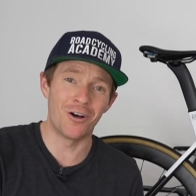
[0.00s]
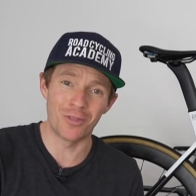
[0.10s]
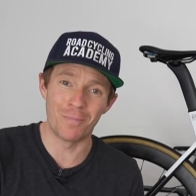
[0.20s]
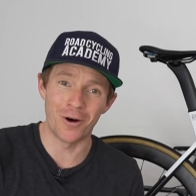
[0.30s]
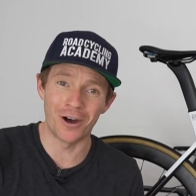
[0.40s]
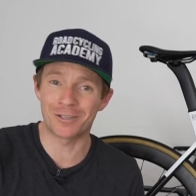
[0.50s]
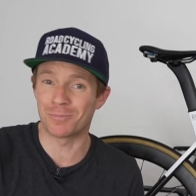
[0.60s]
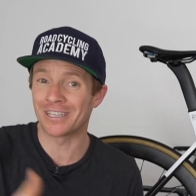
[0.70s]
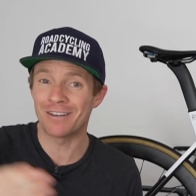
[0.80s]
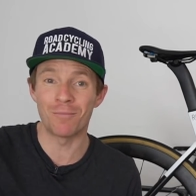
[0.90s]
on the bikes
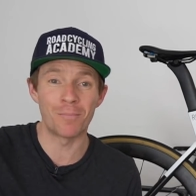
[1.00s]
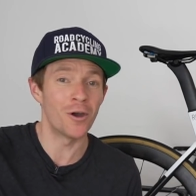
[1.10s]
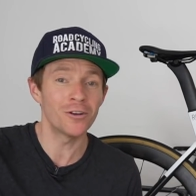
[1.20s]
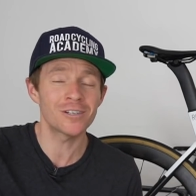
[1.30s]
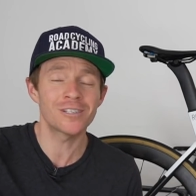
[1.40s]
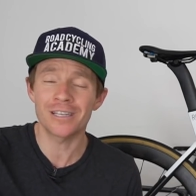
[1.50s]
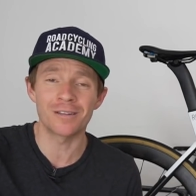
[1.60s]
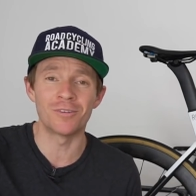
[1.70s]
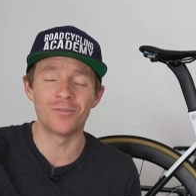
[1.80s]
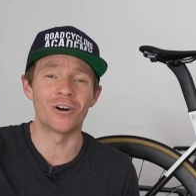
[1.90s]
because even purchasing
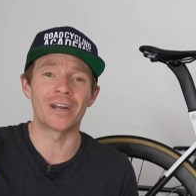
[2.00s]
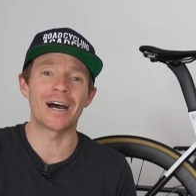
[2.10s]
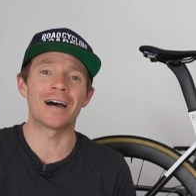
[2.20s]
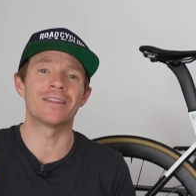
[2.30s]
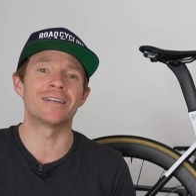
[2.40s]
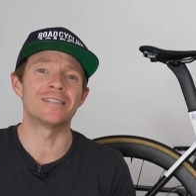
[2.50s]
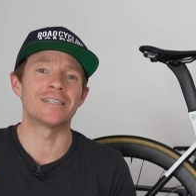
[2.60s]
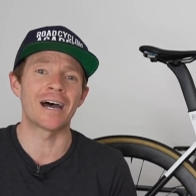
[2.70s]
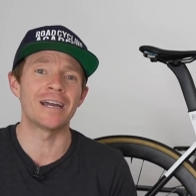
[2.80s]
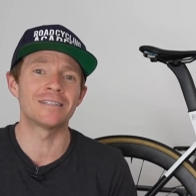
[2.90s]
them is very hard these
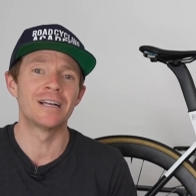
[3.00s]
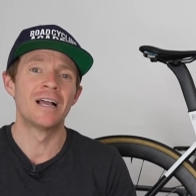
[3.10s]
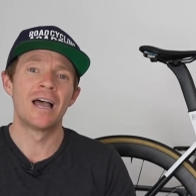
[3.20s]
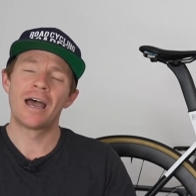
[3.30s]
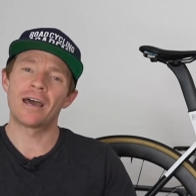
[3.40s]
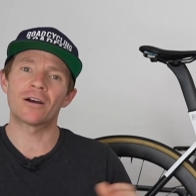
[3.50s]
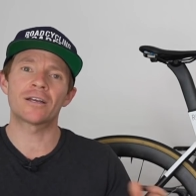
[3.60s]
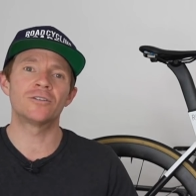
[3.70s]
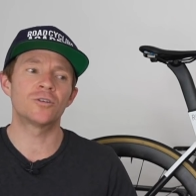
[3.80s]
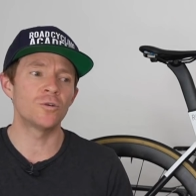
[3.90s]
days. And I
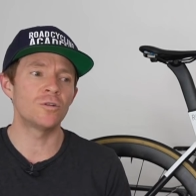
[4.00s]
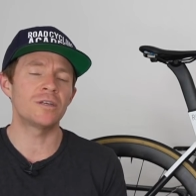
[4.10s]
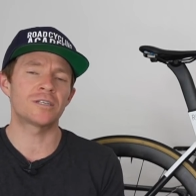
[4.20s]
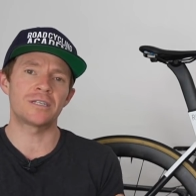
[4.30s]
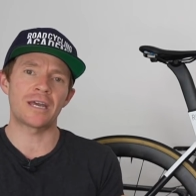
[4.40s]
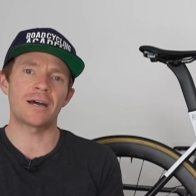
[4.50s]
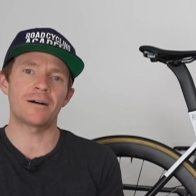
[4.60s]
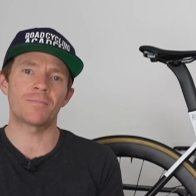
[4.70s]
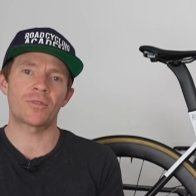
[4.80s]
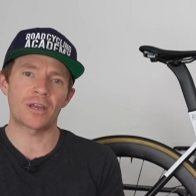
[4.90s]
can do this
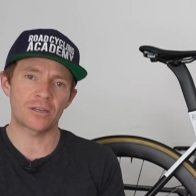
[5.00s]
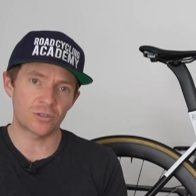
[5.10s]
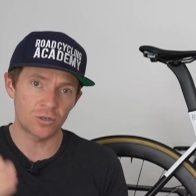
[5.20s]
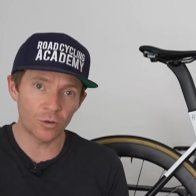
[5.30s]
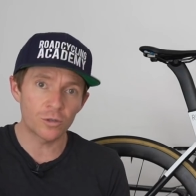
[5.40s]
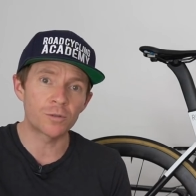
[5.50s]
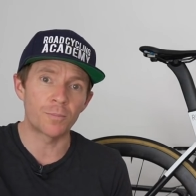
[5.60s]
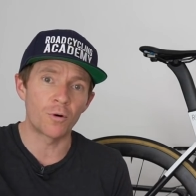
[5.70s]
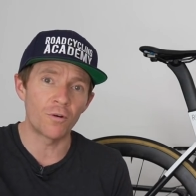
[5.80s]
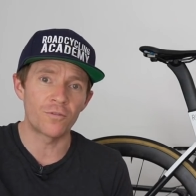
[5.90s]
now thanks to your
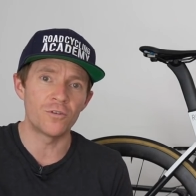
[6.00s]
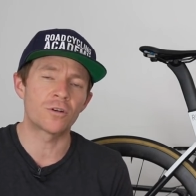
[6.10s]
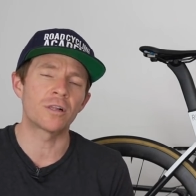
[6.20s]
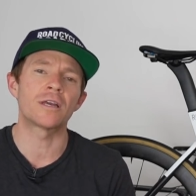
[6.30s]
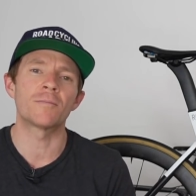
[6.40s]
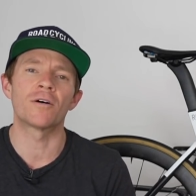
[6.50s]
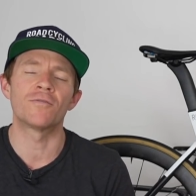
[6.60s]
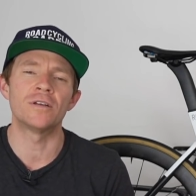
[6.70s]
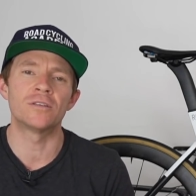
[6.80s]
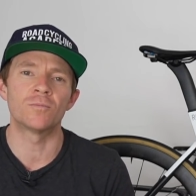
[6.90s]
support for you clicking my
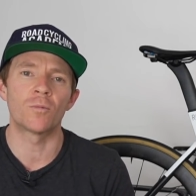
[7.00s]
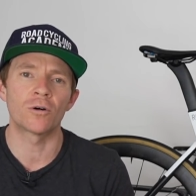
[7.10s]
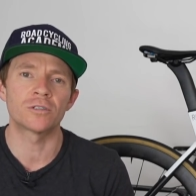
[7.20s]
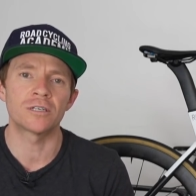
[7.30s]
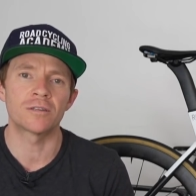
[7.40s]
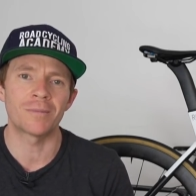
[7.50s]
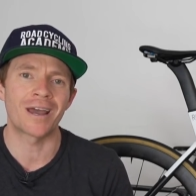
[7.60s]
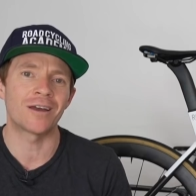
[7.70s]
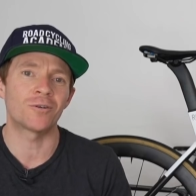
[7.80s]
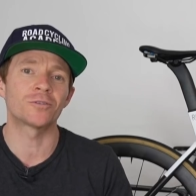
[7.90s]
vids and watching them
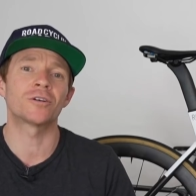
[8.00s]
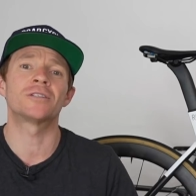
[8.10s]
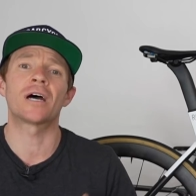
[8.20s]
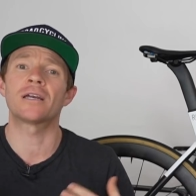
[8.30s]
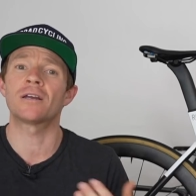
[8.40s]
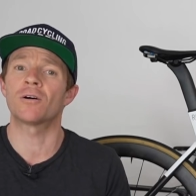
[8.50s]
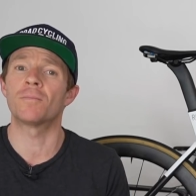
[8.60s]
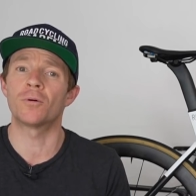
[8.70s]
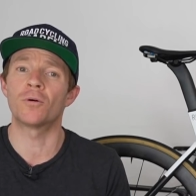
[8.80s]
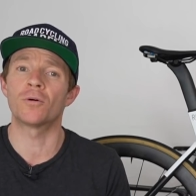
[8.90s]
and also taking
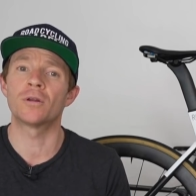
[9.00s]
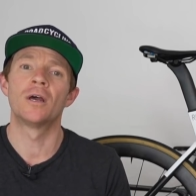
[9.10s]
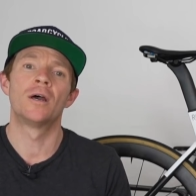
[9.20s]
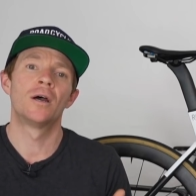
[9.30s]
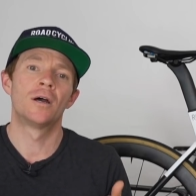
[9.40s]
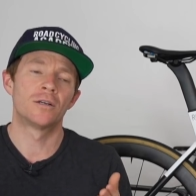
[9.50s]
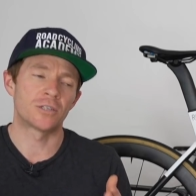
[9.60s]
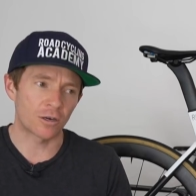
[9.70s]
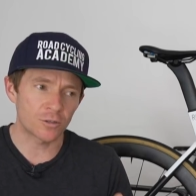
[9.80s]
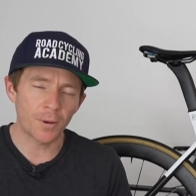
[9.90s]
on board
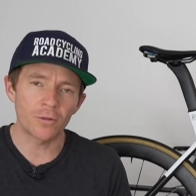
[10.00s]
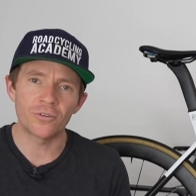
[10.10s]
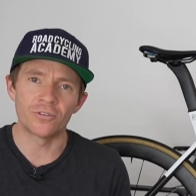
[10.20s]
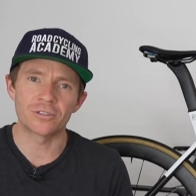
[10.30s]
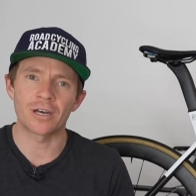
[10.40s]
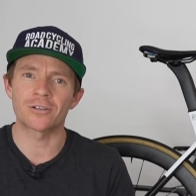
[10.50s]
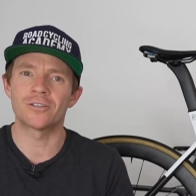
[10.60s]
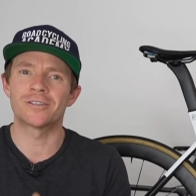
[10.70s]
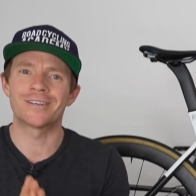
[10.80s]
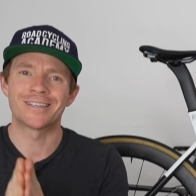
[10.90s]
channel sponsors, such
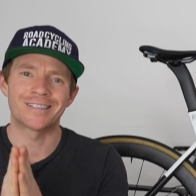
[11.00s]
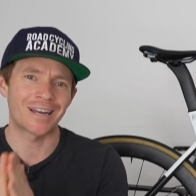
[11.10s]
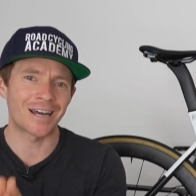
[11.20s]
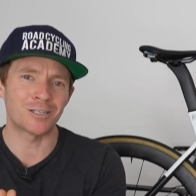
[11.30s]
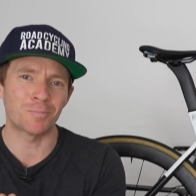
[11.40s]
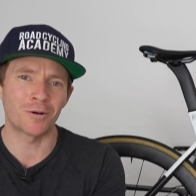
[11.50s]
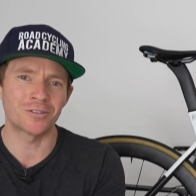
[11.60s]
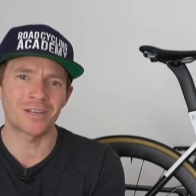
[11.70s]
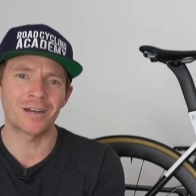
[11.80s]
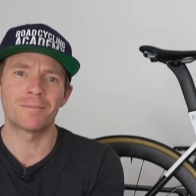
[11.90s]
as today's
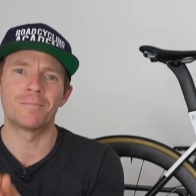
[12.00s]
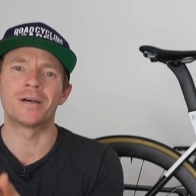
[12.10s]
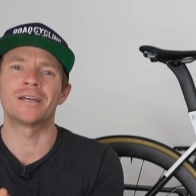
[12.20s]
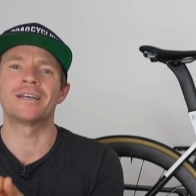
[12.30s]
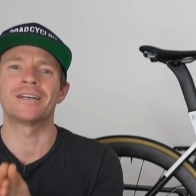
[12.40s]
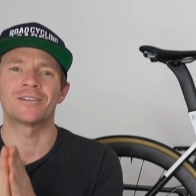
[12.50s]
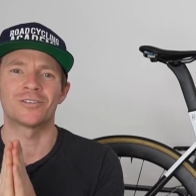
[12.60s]
sponsor being